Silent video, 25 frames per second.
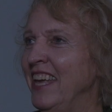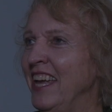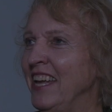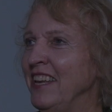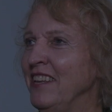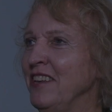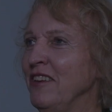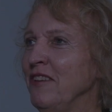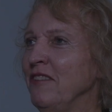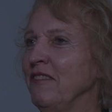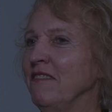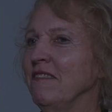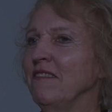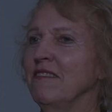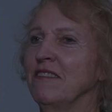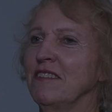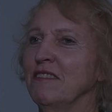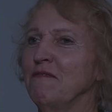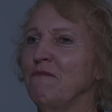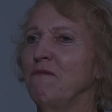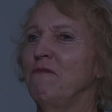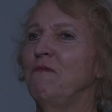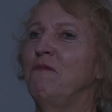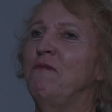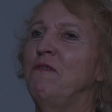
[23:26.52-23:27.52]
then you
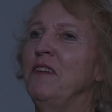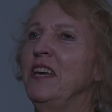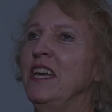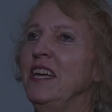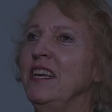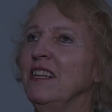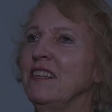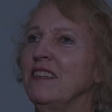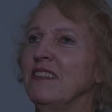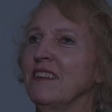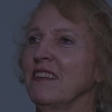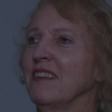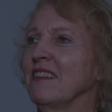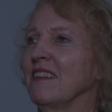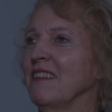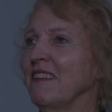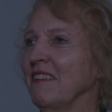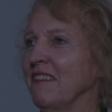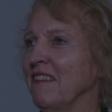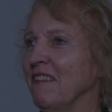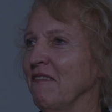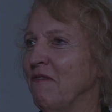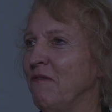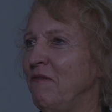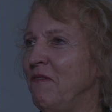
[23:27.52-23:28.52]
just feed
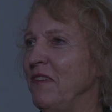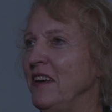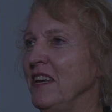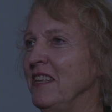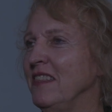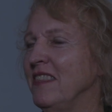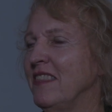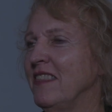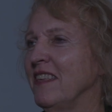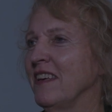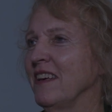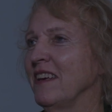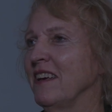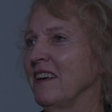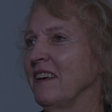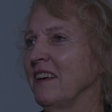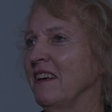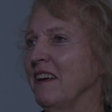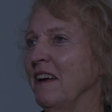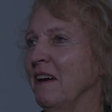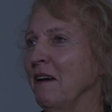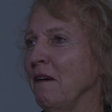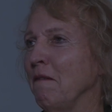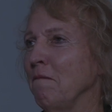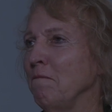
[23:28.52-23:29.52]
feed the
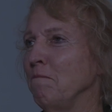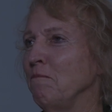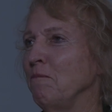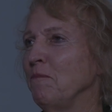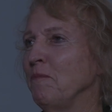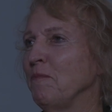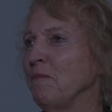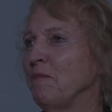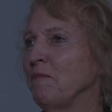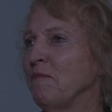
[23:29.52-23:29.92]
um,